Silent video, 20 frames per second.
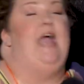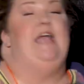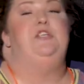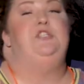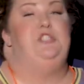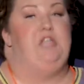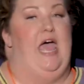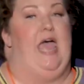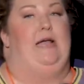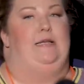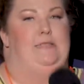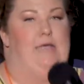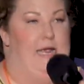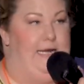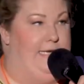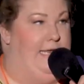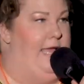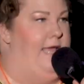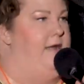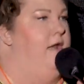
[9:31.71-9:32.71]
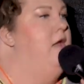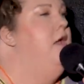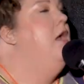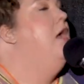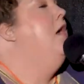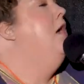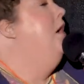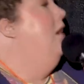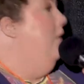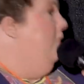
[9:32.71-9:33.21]
I checked. I did.
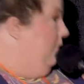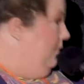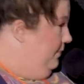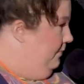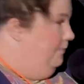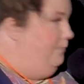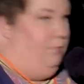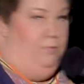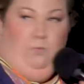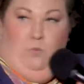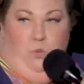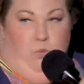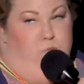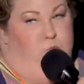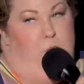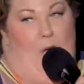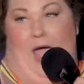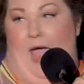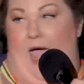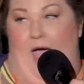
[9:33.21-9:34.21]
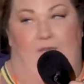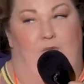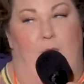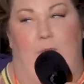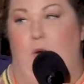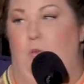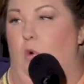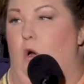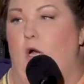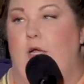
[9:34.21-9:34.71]
I haven't
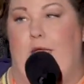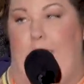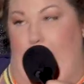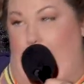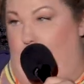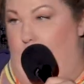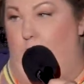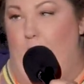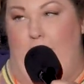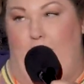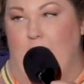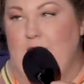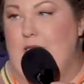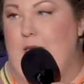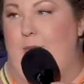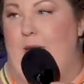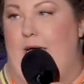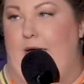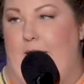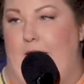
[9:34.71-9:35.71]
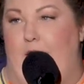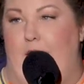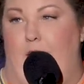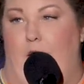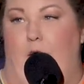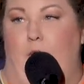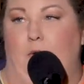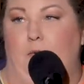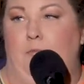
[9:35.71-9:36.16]
been working. What else am I going to do?